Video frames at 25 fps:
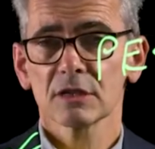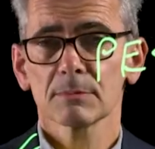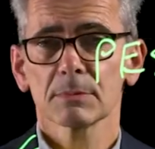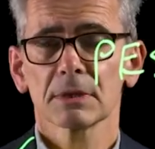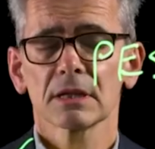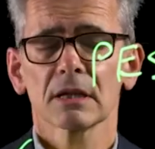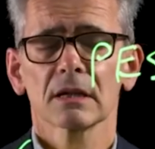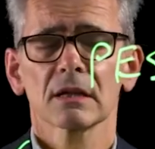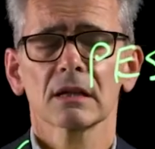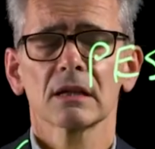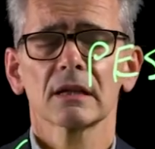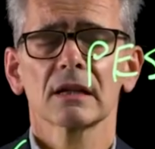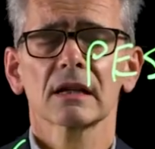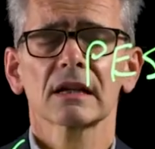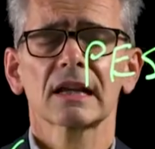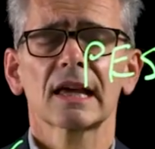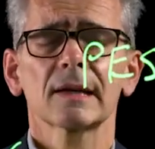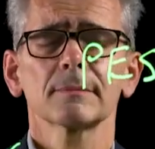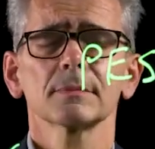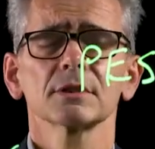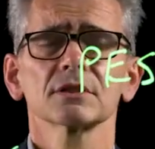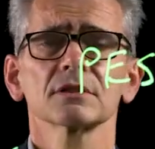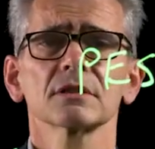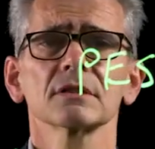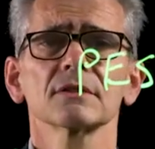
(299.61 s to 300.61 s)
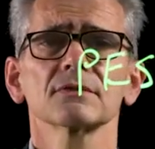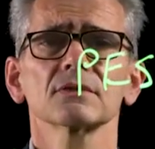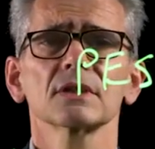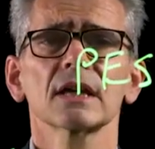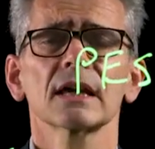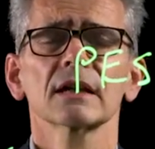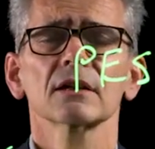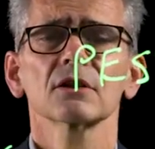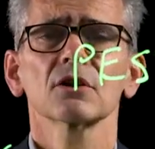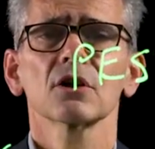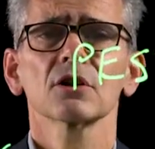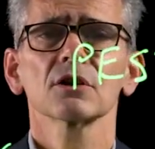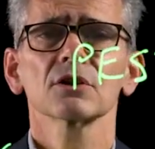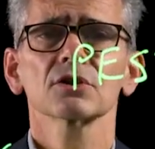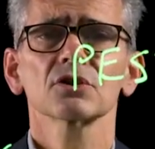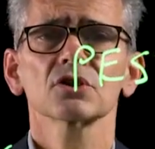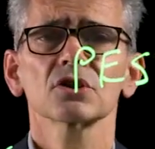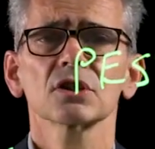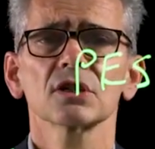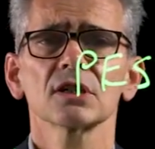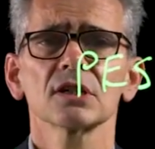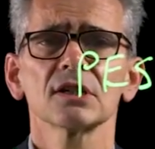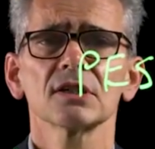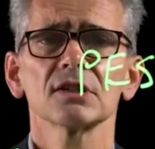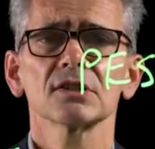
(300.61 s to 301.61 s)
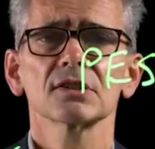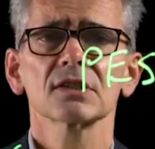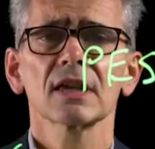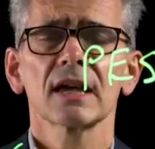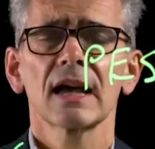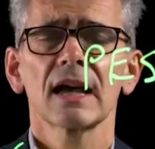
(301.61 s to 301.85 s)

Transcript: particularly collaborative technologies